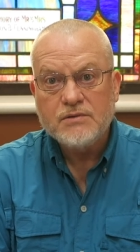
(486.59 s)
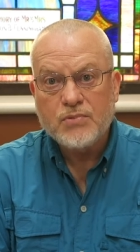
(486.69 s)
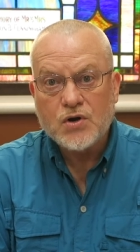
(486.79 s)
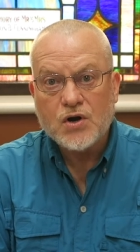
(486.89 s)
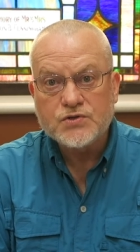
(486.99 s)

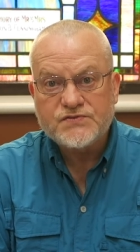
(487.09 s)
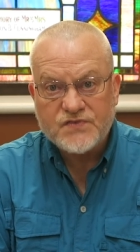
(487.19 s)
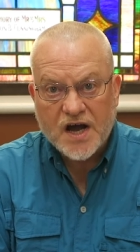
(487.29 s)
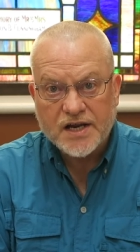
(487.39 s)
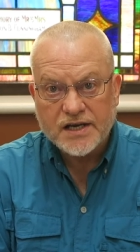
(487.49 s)
because
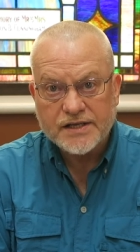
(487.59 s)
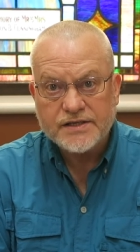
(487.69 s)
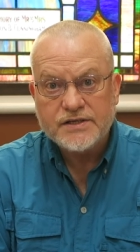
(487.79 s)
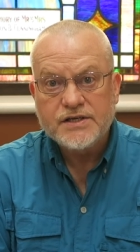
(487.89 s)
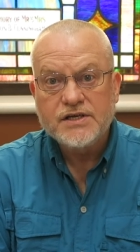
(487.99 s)

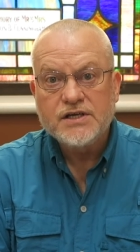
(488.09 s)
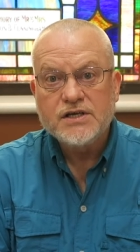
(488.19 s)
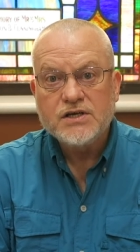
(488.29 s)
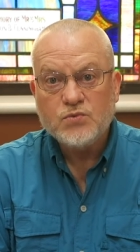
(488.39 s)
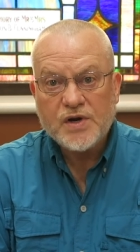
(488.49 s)
finally
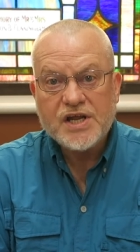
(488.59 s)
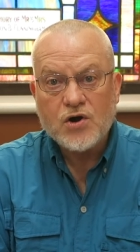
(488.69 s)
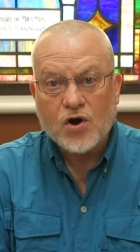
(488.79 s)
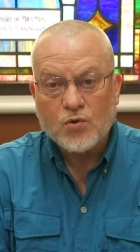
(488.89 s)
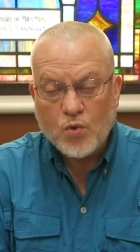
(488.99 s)
we
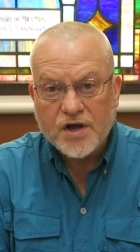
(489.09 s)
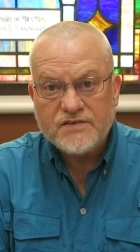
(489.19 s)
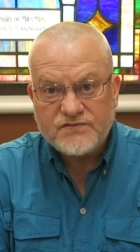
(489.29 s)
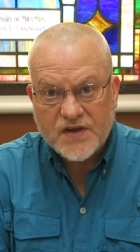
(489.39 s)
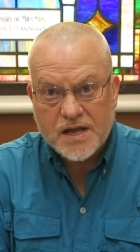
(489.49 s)
are
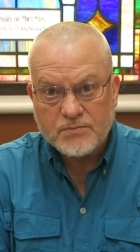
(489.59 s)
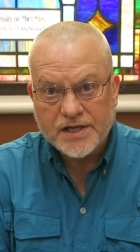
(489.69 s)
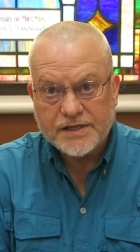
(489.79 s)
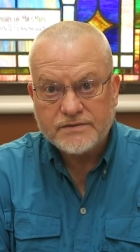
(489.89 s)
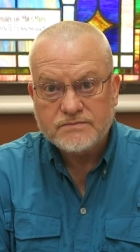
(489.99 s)
one
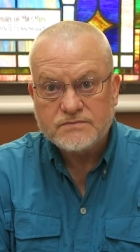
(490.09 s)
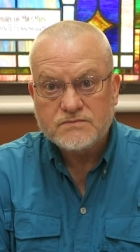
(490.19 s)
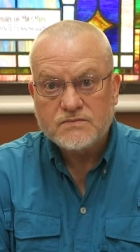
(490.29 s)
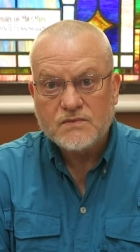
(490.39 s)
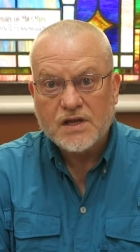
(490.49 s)
family
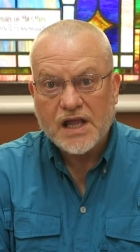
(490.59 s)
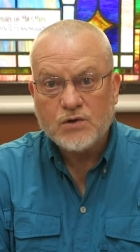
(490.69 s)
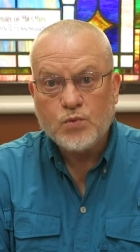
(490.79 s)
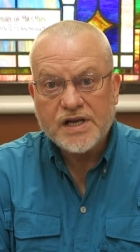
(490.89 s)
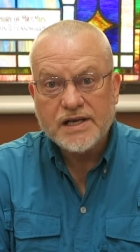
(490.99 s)

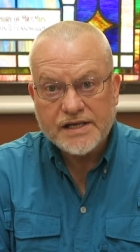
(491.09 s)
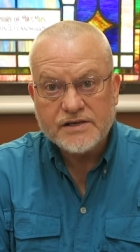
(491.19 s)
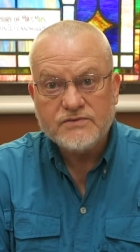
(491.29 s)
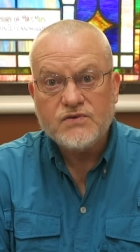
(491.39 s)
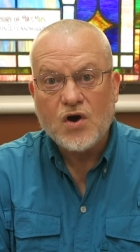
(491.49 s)
and we
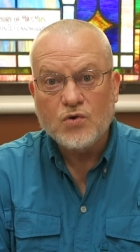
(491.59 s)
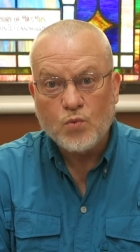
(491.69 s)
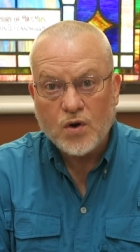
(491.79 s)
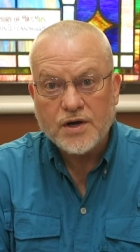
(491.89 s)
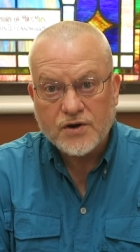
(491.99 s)
live
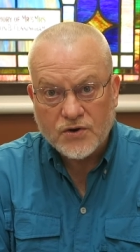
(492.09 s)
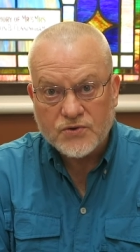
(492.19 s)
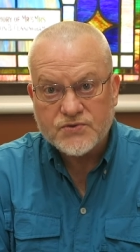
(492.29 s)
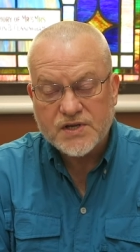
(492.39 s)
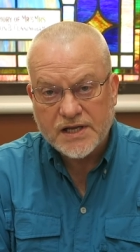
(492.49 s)
on one
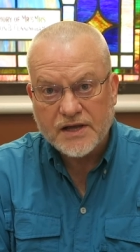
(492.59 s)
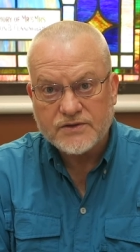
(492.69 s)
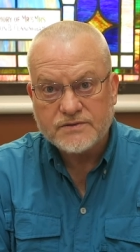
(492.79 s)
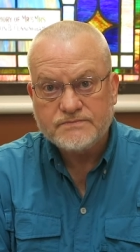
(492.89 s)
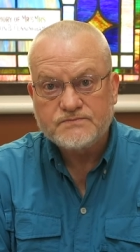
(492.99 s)
earth
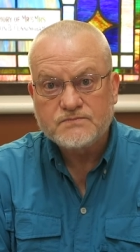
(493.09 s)
together.